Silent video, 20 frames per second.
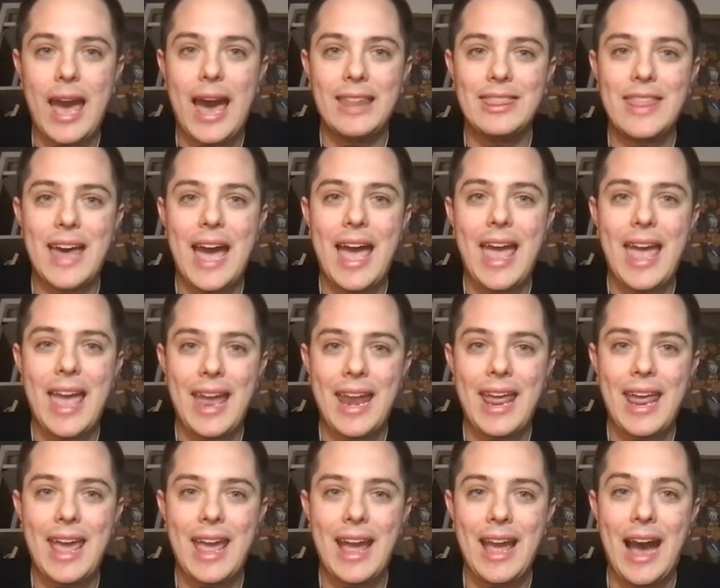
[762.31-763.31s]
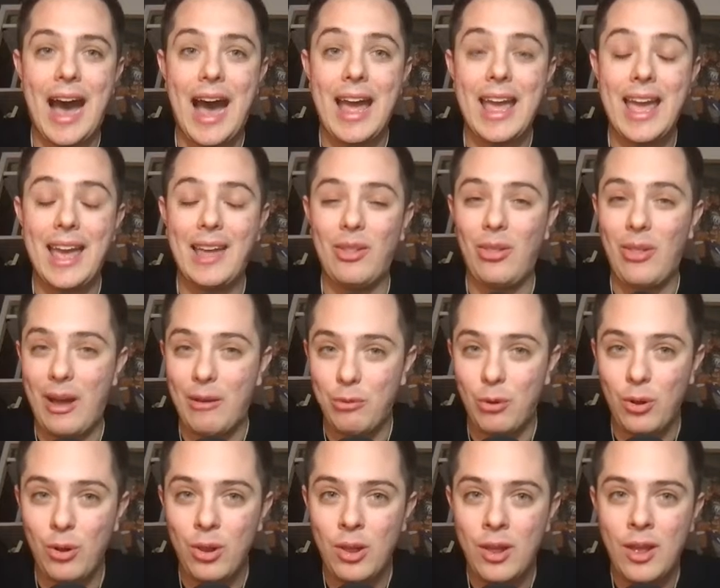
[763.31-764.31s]
at that NAIA
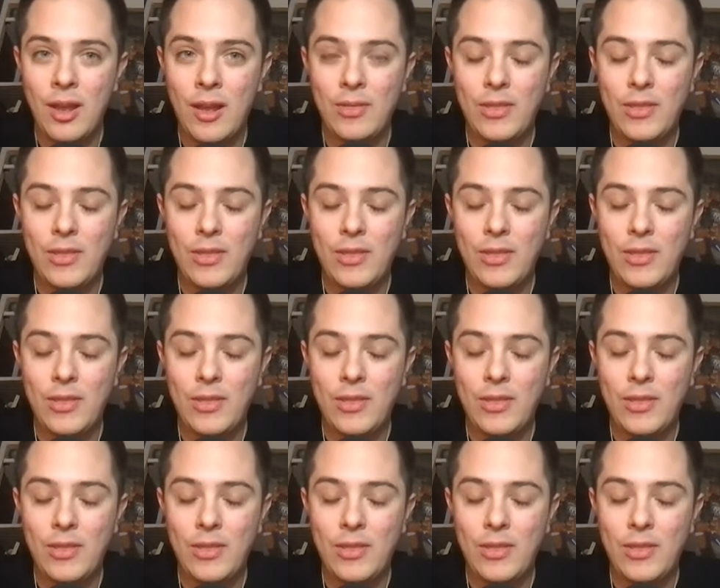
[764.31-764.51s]
level